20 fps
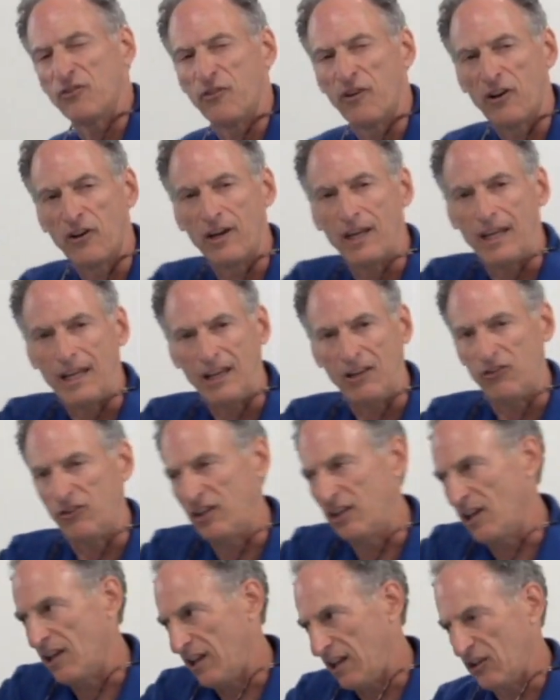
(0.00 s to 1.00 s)
very
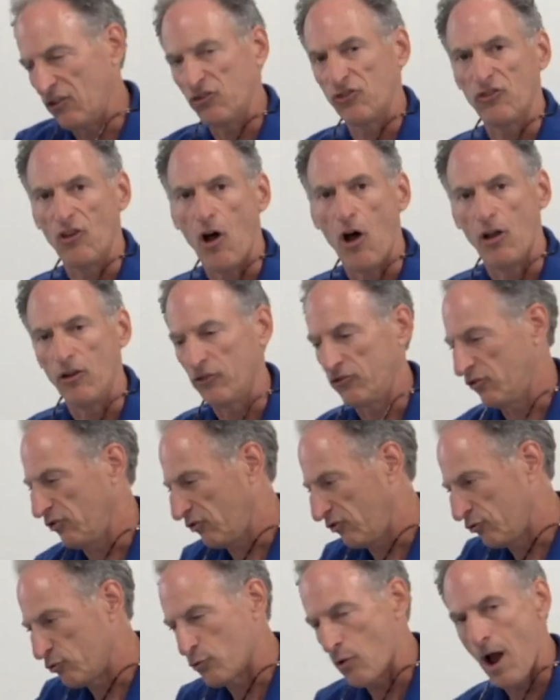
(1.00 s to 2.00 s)
easy to install. It's
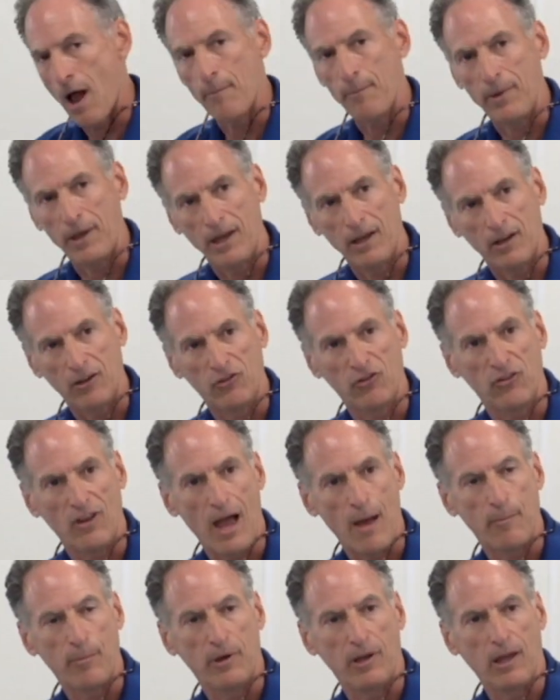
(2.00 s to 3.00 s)
just drop in and
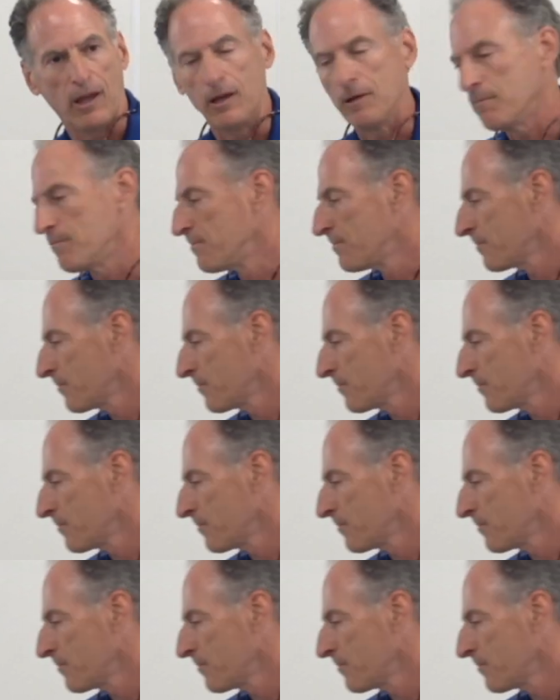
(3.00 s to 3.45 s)
snap it in.